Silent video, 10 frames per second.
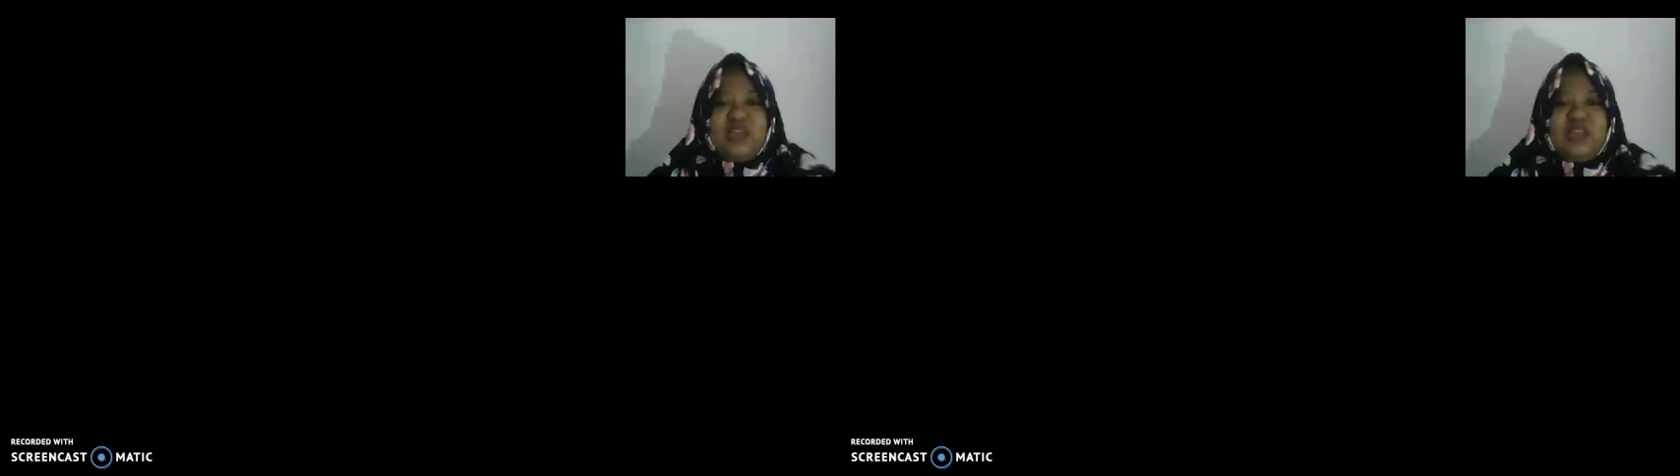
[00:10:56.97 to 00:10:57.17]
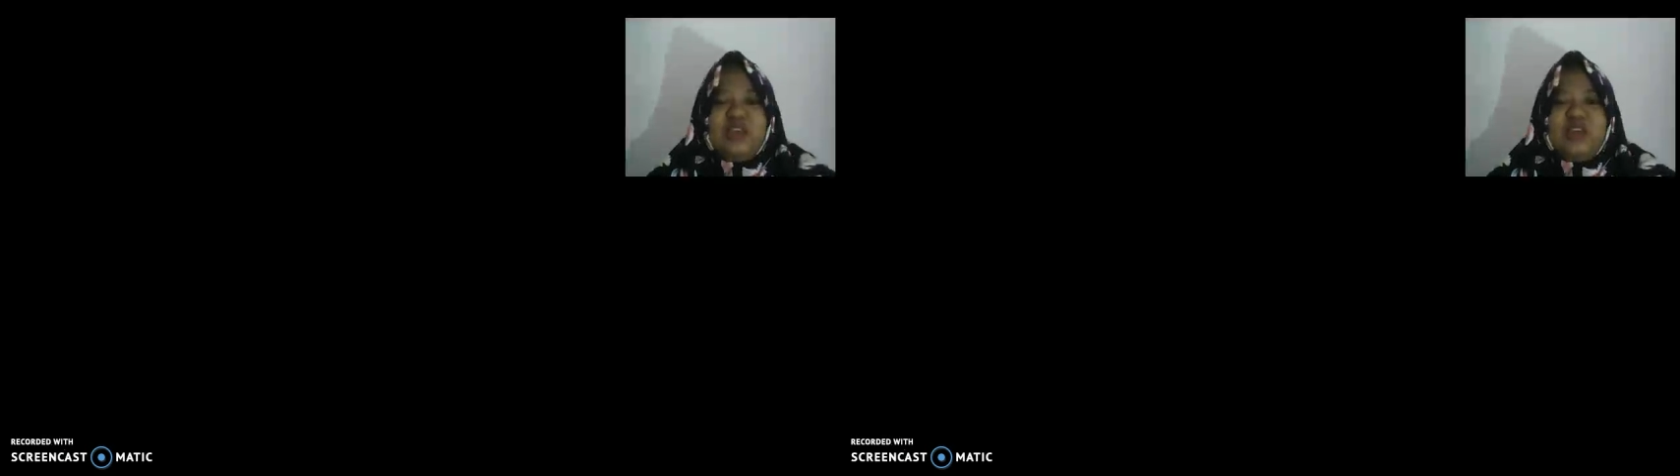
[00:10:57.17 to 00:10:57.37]

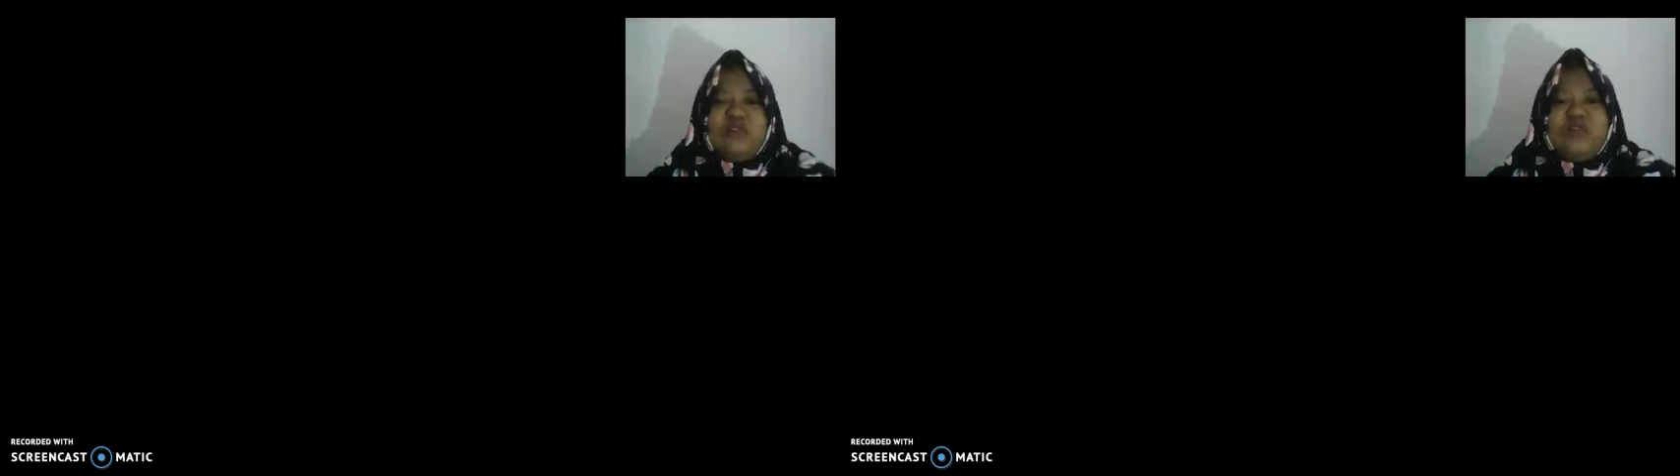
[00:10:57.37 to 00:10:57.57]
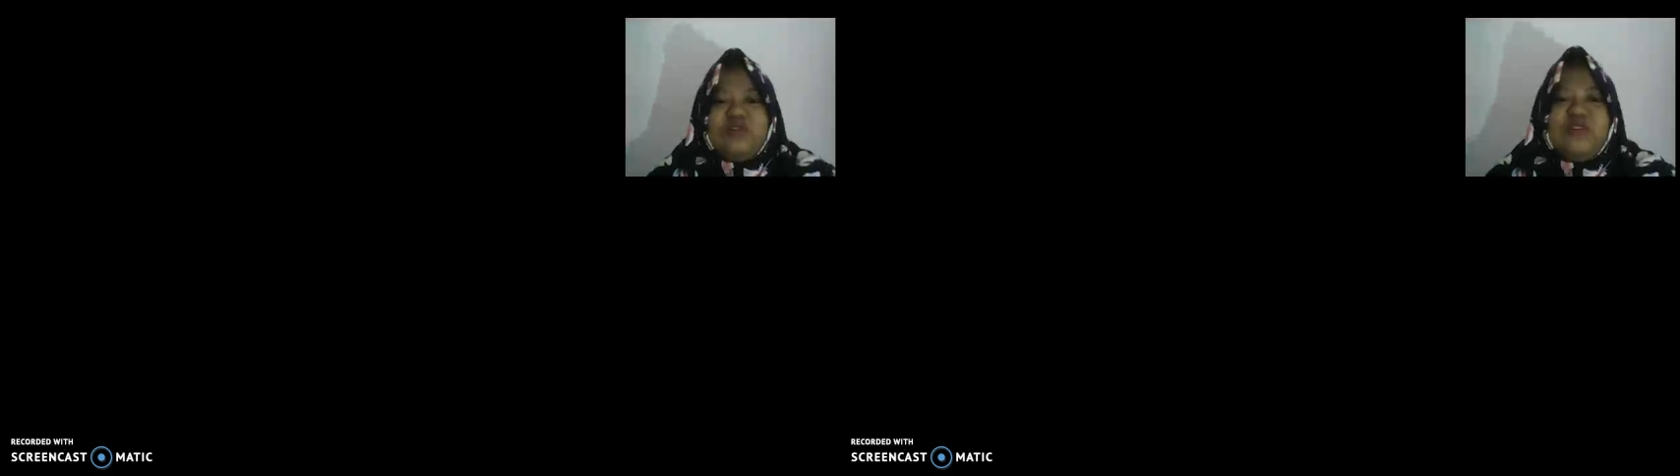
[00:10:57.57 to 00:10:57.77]
Thank
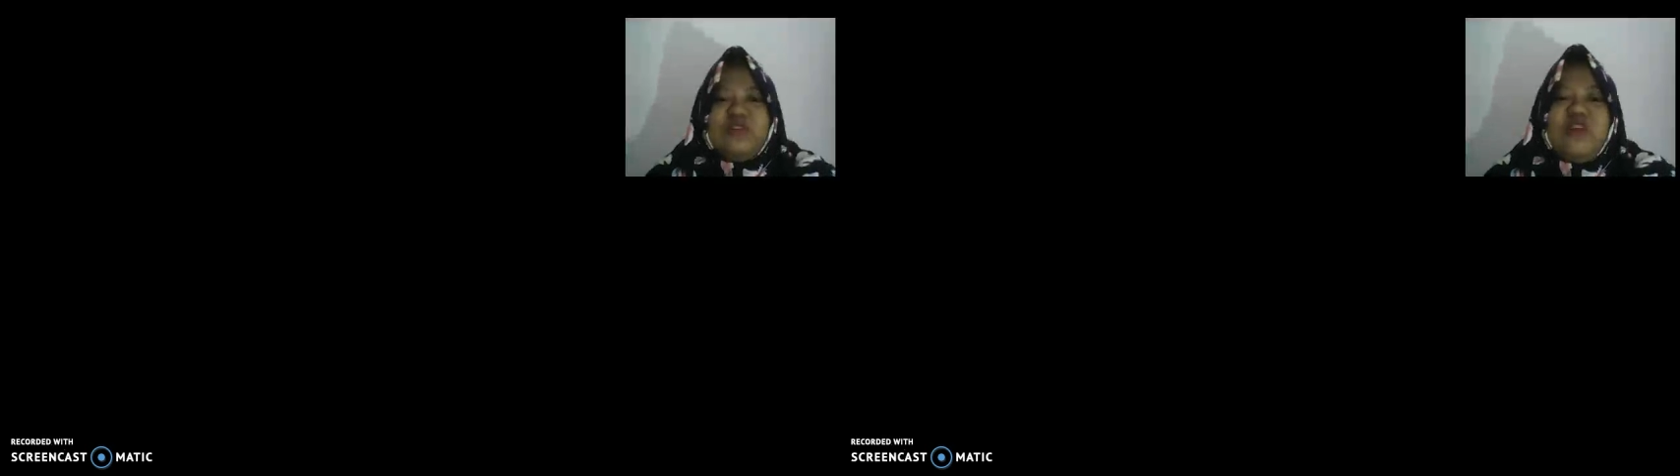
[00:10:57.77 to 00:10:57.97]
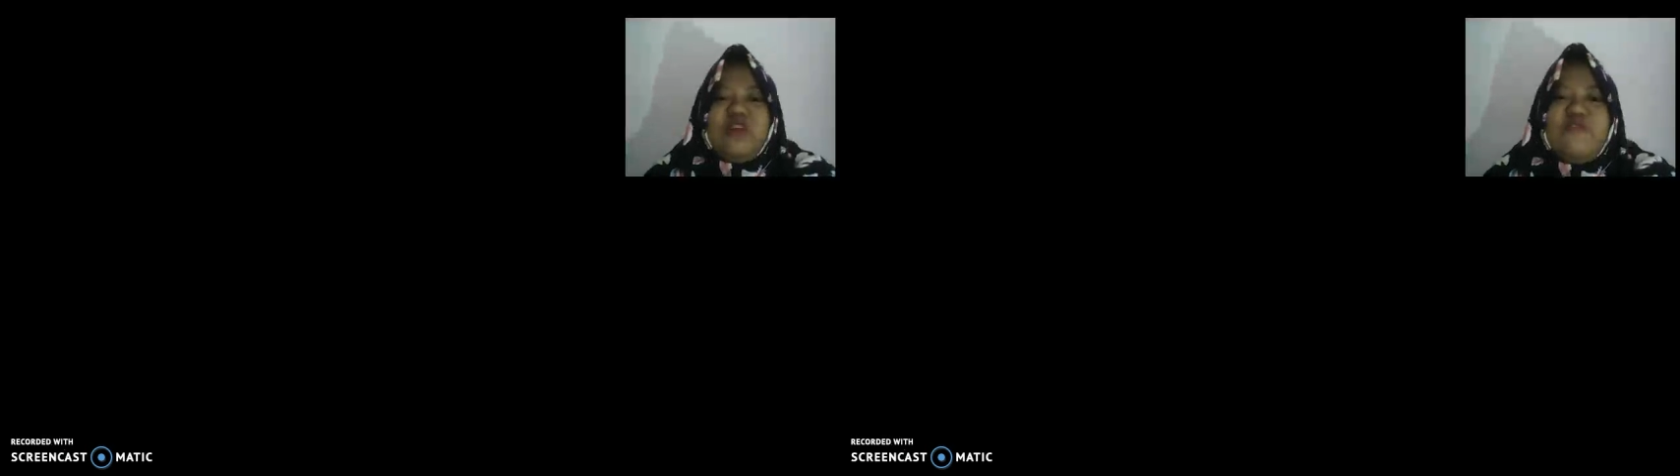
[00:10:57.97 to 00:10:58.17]

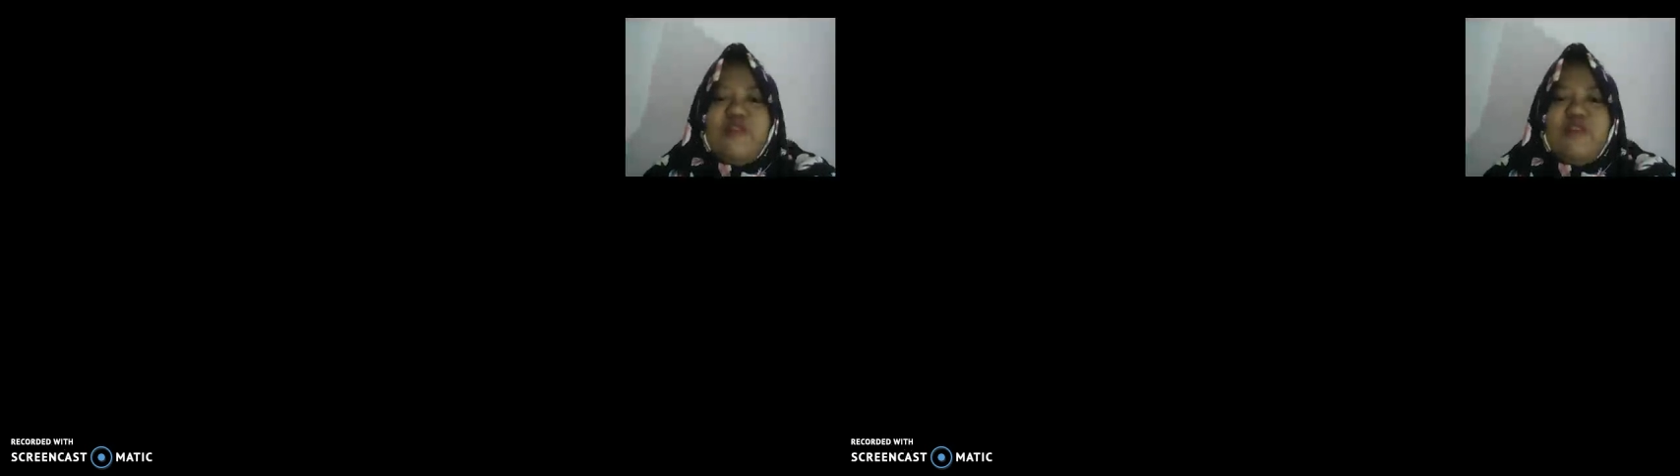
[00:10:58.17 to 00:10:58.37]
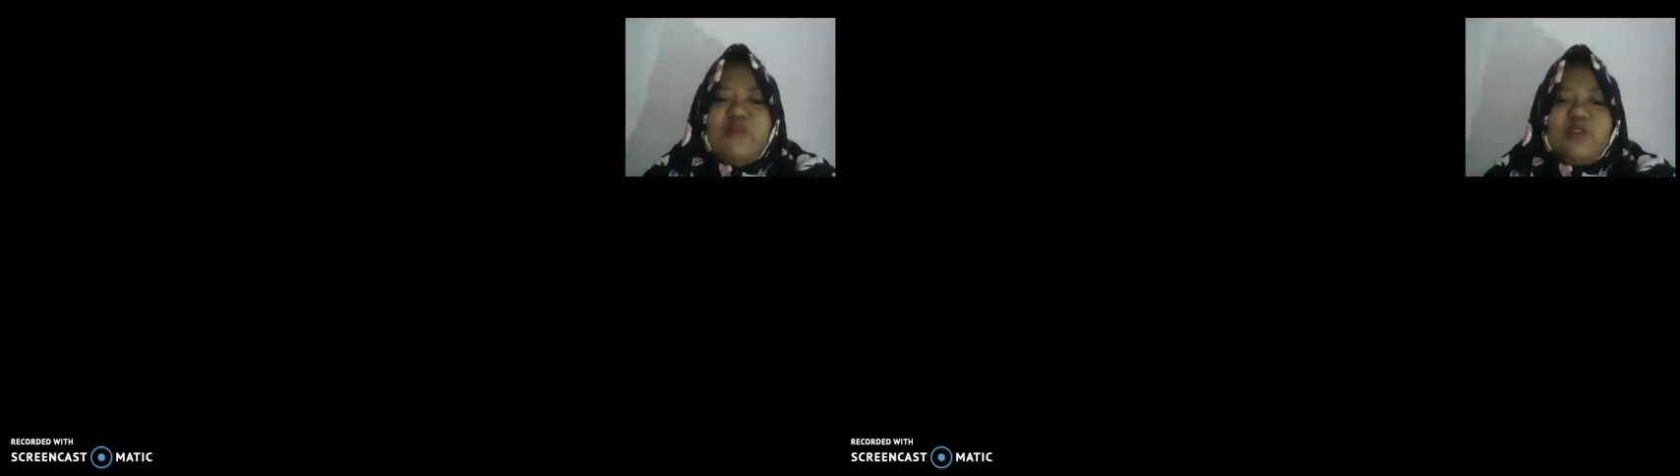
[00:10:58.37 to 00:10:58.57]
you
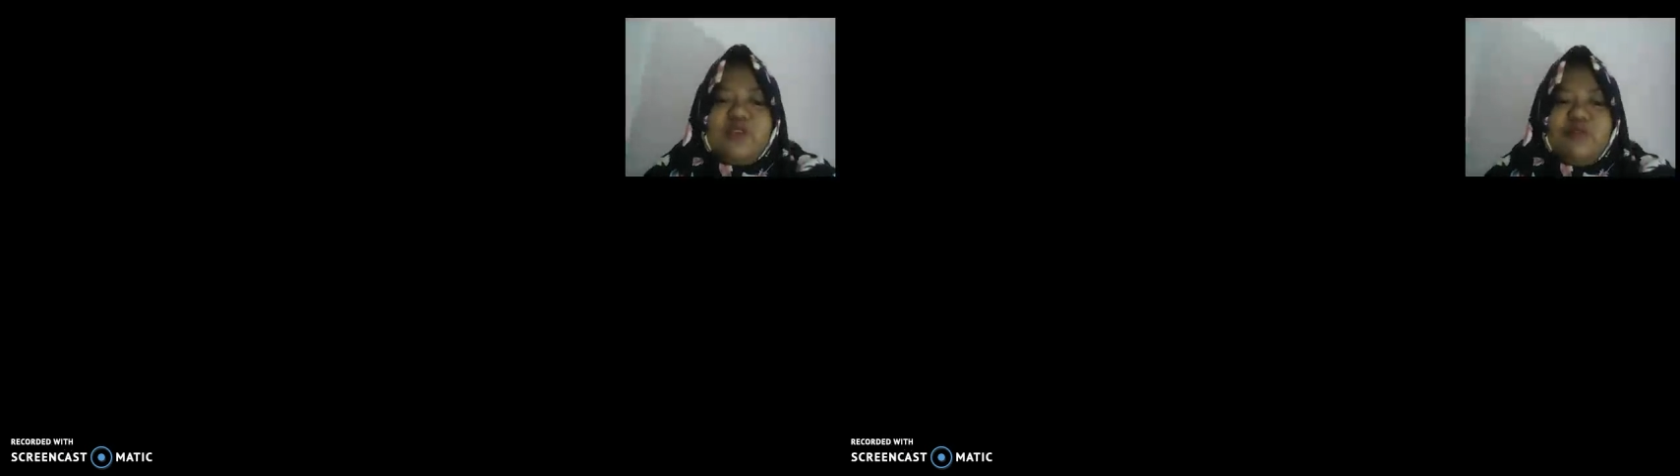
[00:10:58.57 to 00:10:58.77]
very much